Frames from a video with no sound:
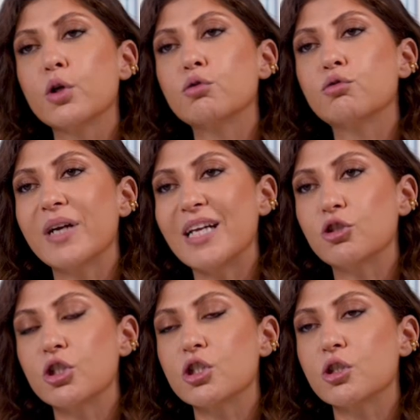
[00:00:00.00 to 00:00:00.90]
to
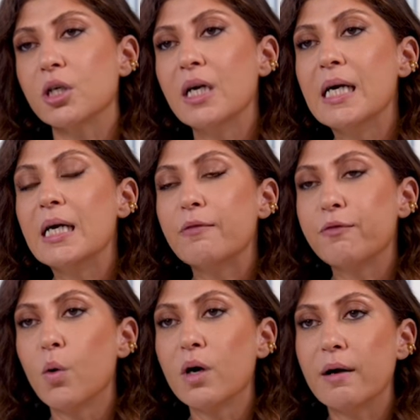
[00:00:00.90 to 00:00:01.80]
register
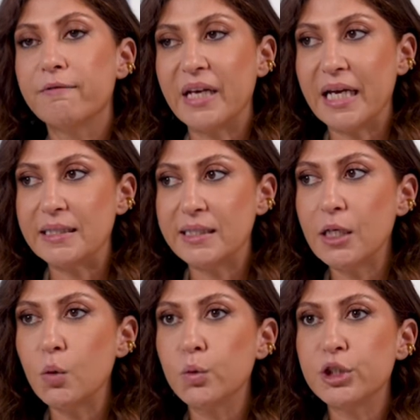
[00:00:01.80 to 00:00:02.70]
for VAT,
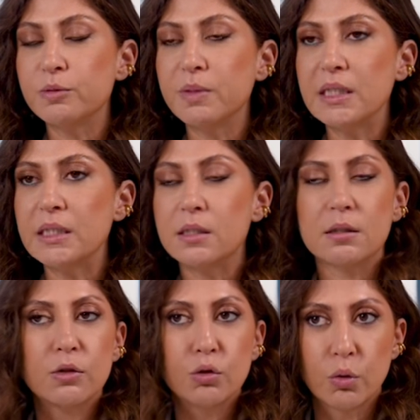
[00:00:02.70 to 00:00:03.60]
which means
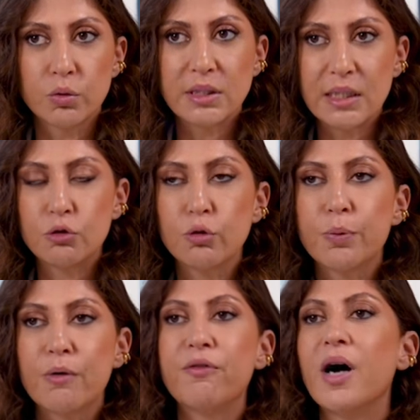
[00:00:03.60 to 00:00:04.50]
you don't need to
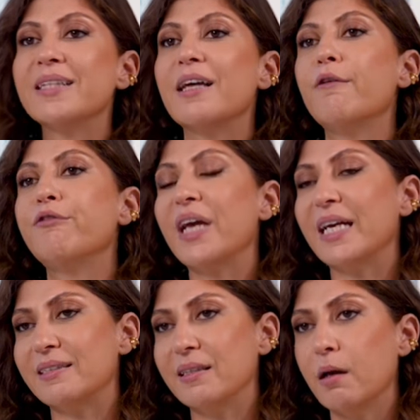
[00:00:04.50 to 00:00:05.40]
provide a
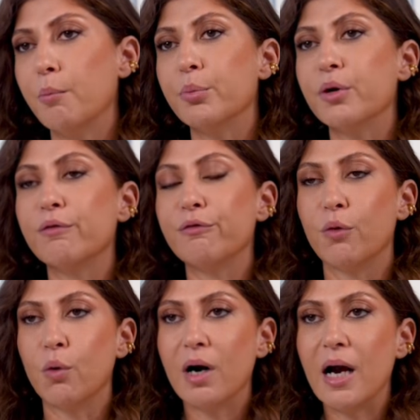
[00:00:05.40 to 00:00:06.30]
VAT number
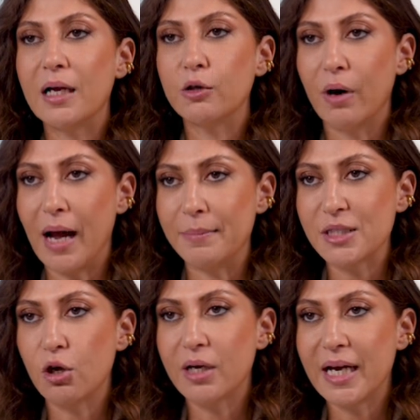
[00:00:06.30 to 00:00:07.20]
for your
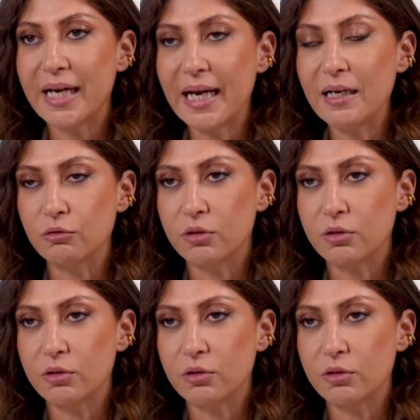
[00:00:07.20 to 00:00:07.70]
Amazon account.